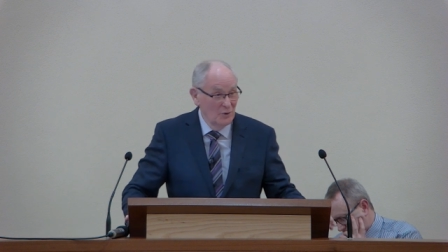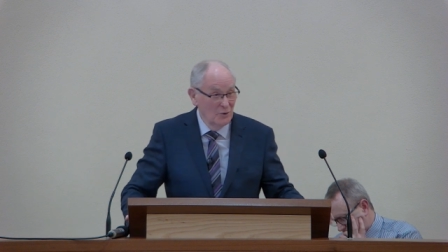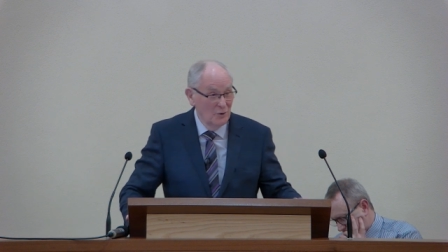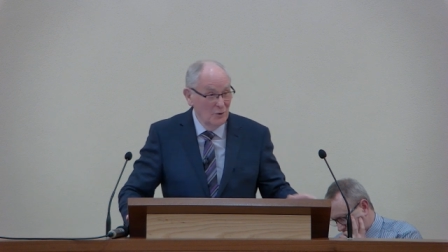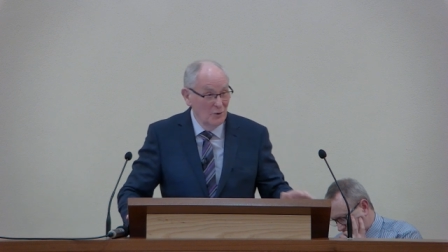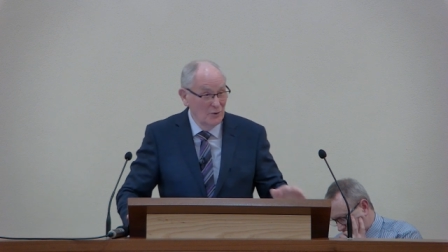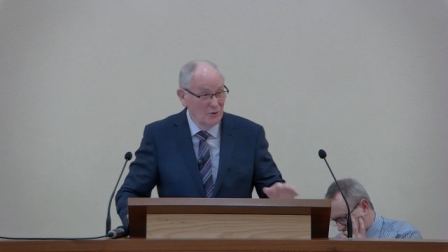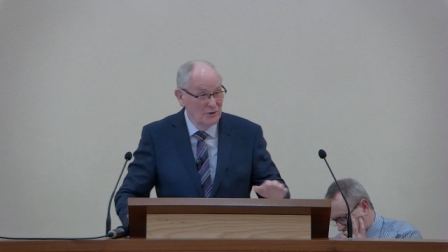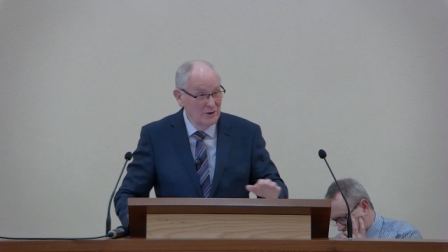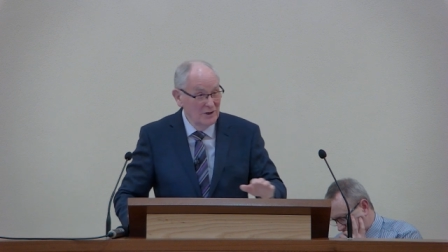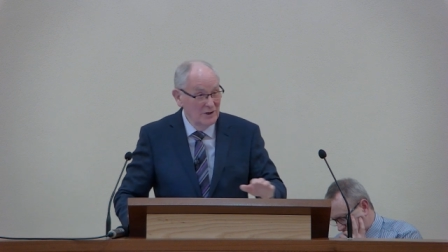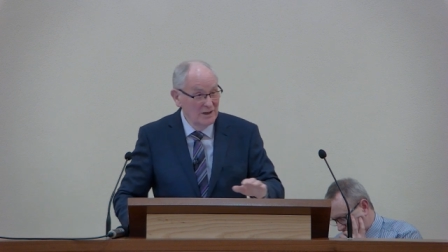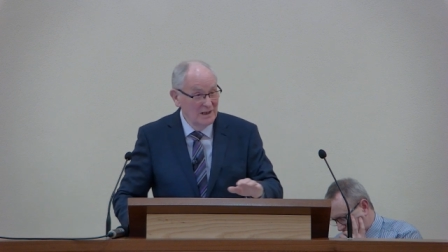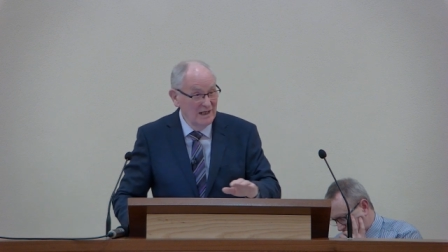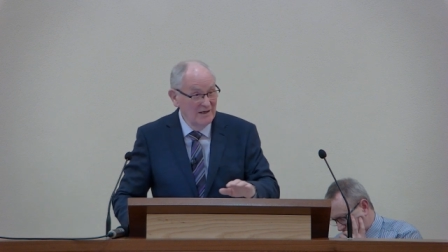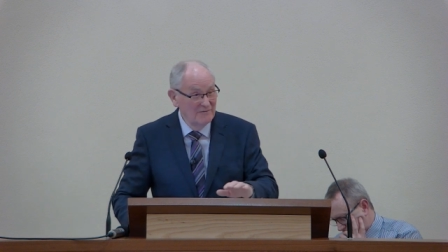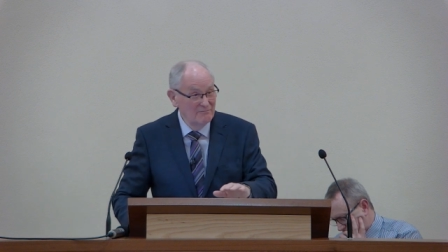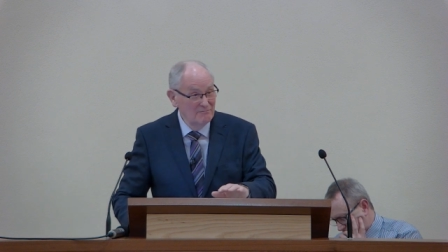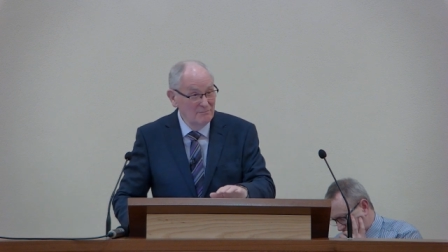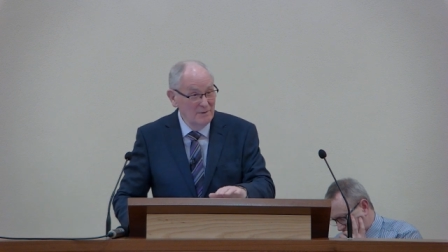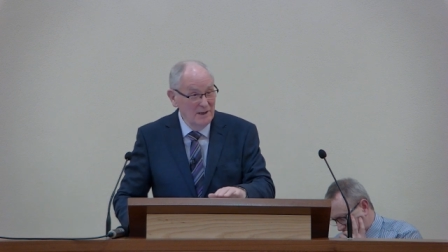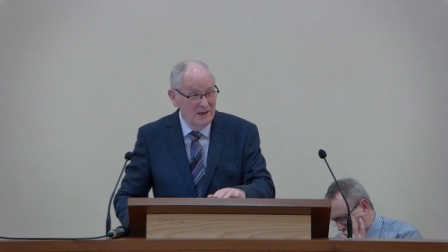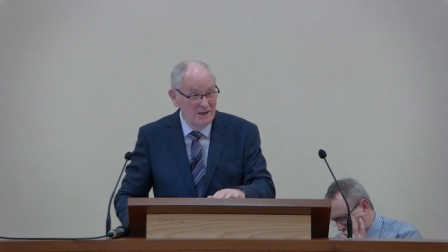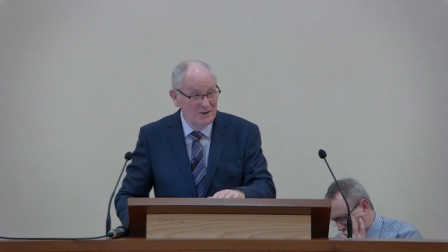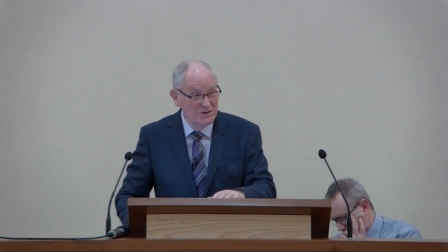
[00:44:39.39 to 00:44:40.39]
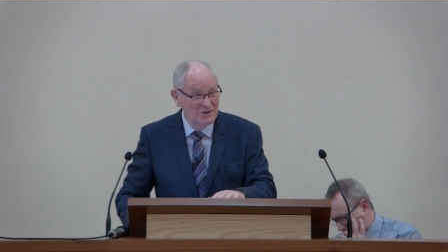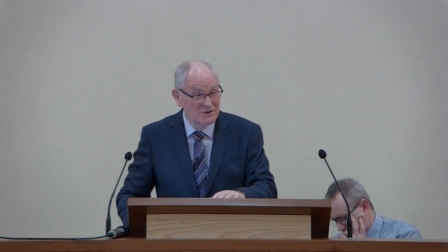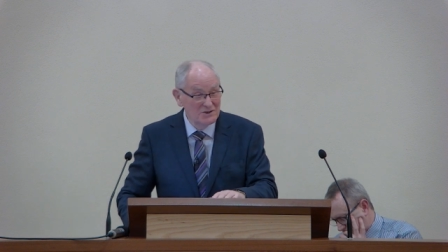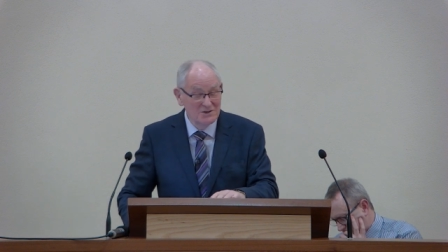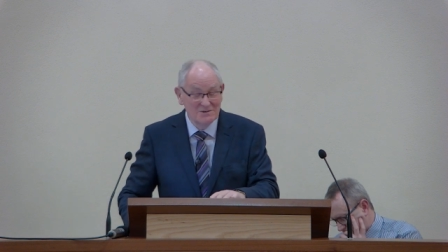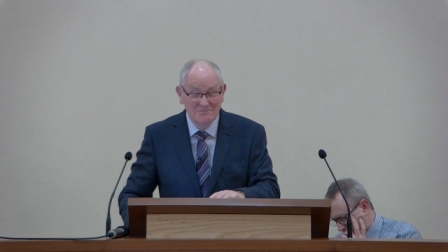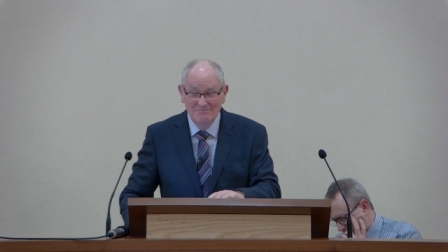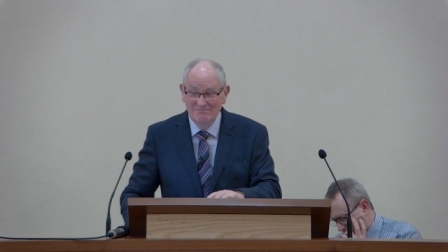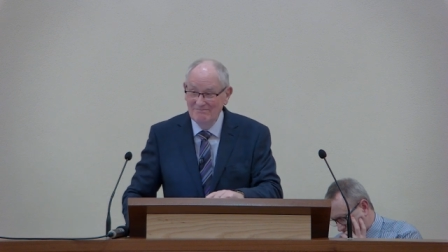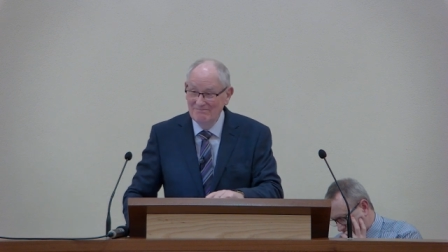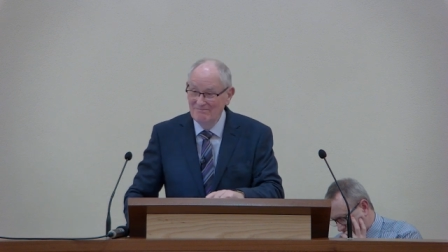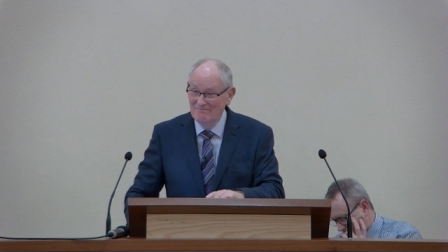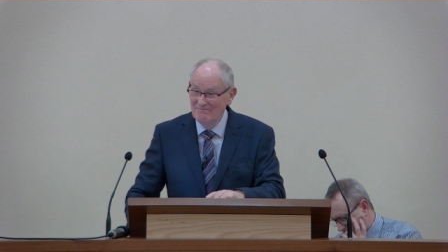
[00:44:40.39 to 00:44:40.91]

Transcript: Oh, they'll have peace.